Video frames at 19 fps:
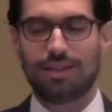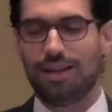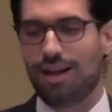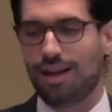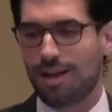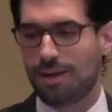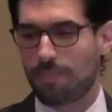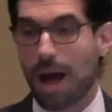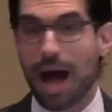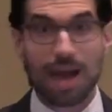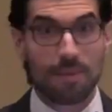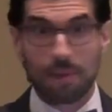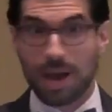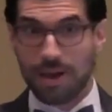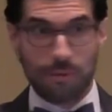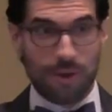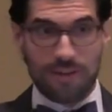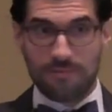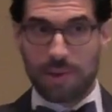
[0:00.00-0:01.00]
I
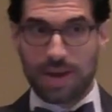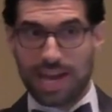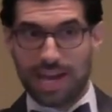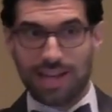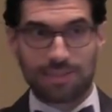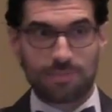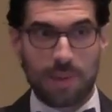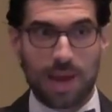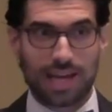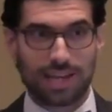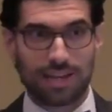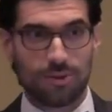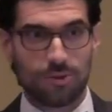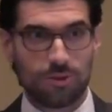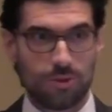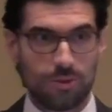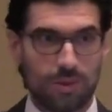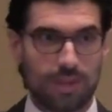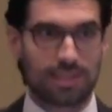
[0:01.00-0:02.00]
might wave my hands back at
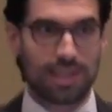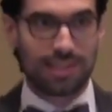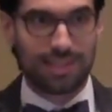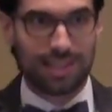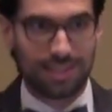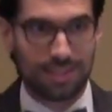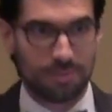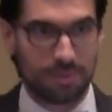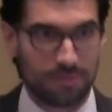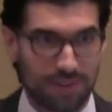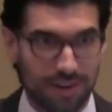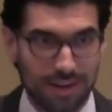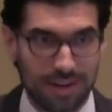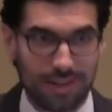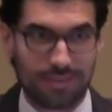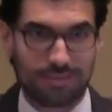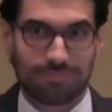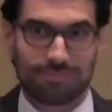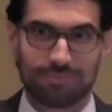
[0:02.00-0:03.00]
you too, because I tend to be
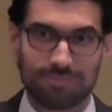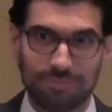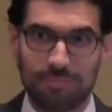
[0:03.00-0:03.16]
very